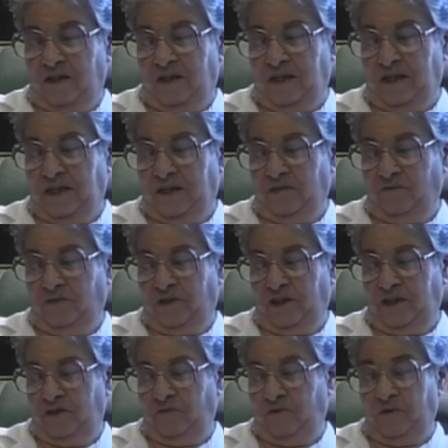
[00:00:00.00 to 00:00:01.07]
I don't
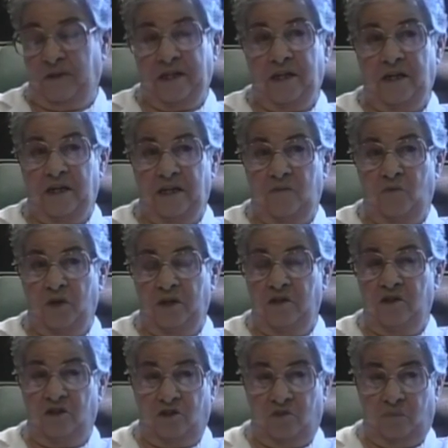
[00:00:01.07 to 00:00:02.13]
think it was. They had
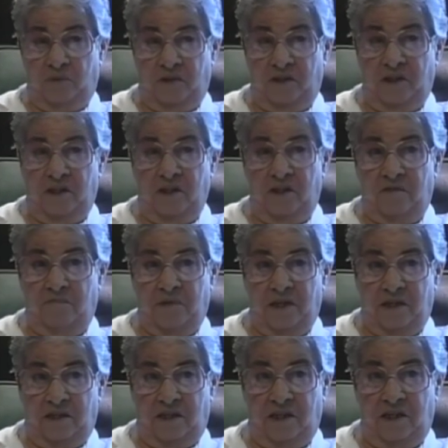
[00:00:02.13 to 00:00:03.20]
windows open then, mm-hmm.
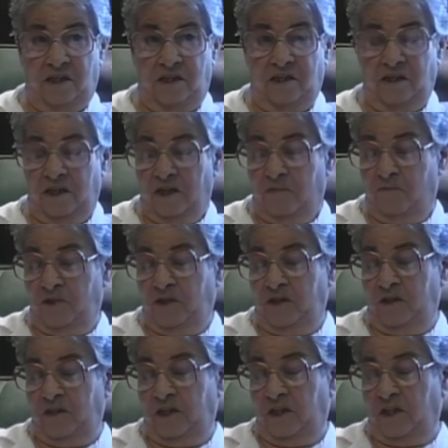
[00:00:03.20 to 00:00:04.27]
back then. But
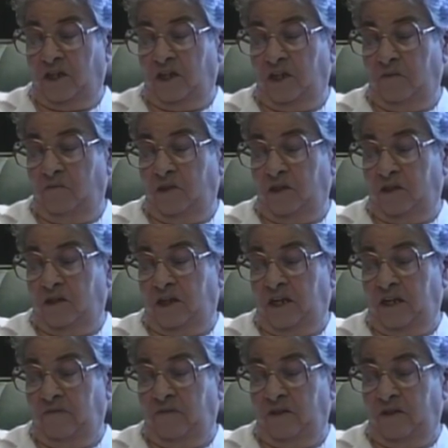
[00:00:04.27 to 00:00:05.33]
then they claimed that
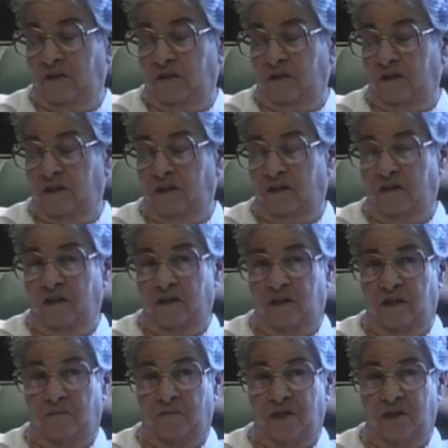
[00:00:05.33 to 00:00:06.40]
having that air in
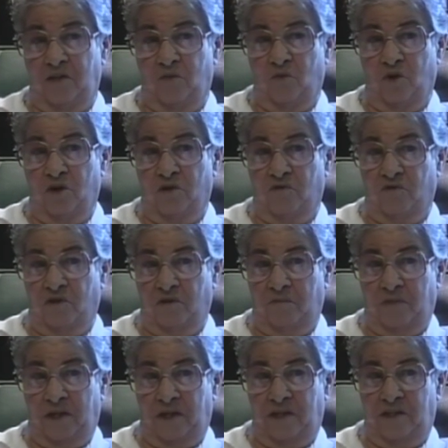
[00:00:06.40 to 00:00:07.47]
there made the work run
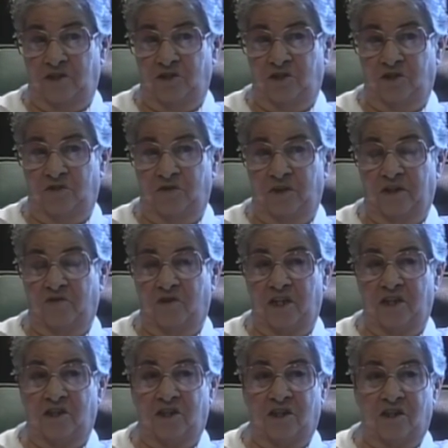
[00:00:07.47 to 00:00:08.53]
bad, you know, and they
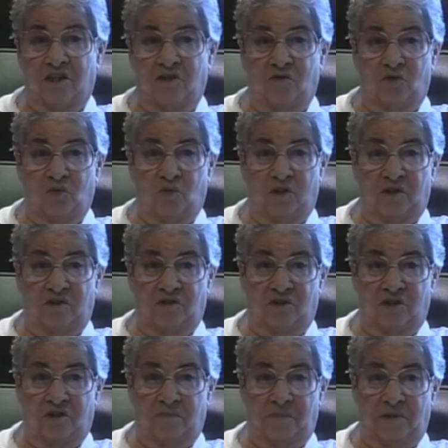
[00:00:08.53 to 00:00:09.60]
gradually closed the windows
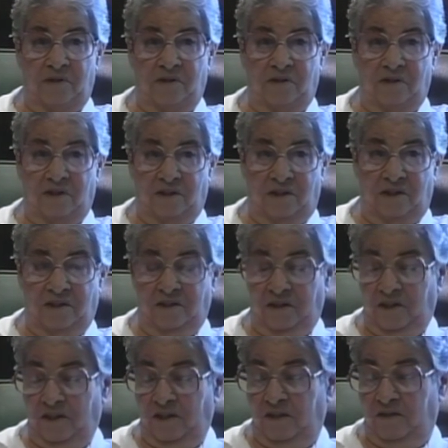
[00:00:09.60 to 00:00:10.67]
up and
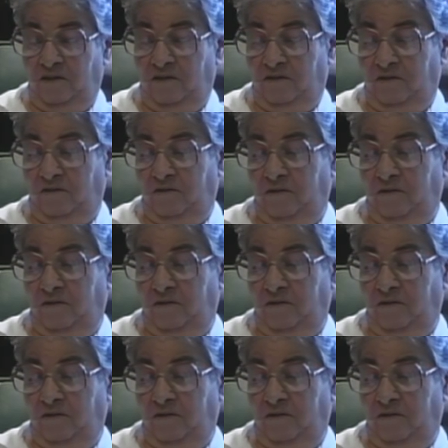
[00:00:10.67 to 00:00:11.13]
and uh,